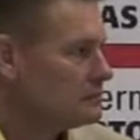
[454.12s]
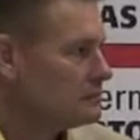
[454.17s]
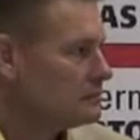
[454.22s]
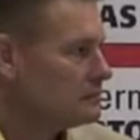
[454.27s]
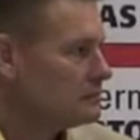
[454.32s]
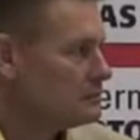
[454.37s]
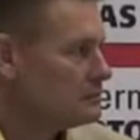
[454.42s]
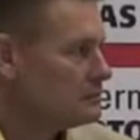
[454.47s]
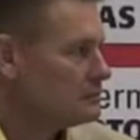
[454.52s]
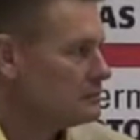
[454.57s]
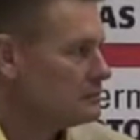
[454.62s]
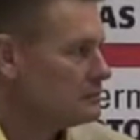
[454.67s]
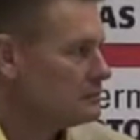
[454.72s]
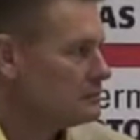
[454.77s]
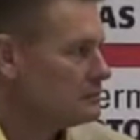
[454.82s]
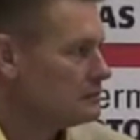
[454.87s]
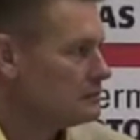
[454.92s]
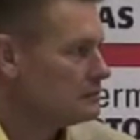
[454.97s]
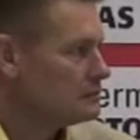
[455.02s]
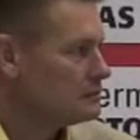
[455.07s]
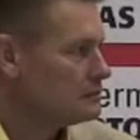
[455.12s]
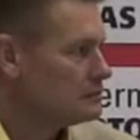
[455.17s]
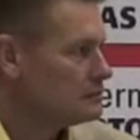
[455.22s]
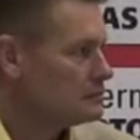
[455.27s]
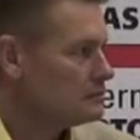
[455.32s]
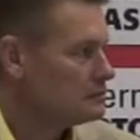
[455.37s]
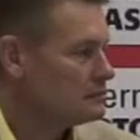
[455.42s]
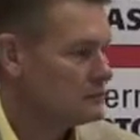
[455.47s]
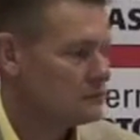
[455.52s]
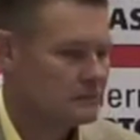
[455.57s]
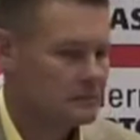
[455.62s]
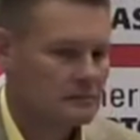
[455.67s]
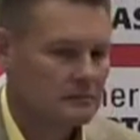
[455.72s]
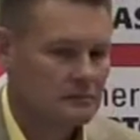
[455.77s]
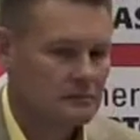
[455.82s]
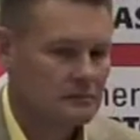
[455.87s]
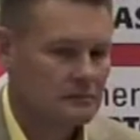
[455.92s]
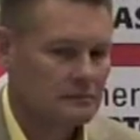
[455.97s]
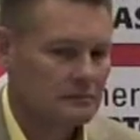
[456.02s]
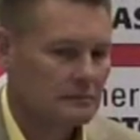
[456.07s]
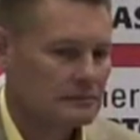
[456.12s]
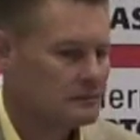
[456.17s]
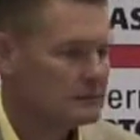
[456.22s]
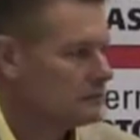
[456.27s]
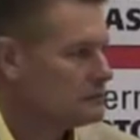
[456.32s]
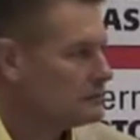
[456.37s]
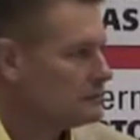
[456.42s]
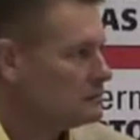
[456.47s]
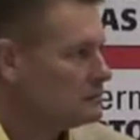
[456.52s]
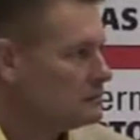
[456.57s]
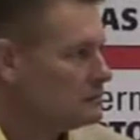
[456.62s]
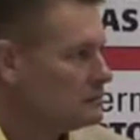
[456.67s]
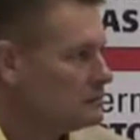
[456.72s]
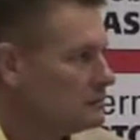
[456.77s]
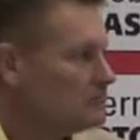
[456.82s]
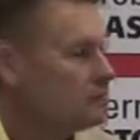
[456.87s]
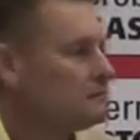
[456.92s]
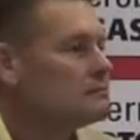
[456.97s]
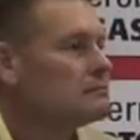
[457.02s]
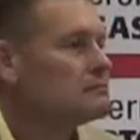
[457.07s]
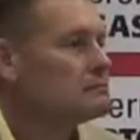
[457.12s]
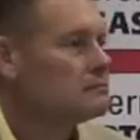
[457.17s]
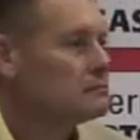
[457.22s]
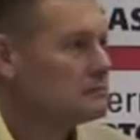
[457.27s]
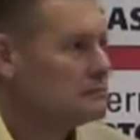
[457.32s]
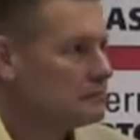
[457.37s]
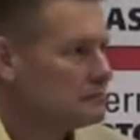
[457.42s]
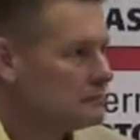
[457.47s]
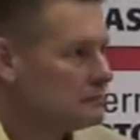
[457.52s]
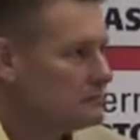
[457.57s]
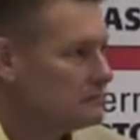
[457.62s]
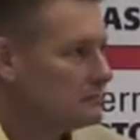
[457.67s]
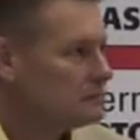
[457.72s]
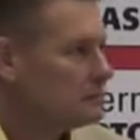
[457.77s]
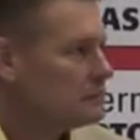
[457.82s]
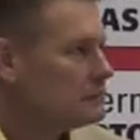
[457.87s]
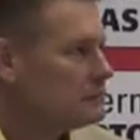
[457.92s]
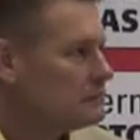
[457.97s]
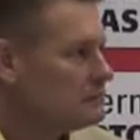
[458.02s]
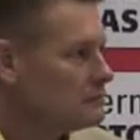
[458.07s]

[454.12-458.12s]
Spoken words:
The person shown says nothing.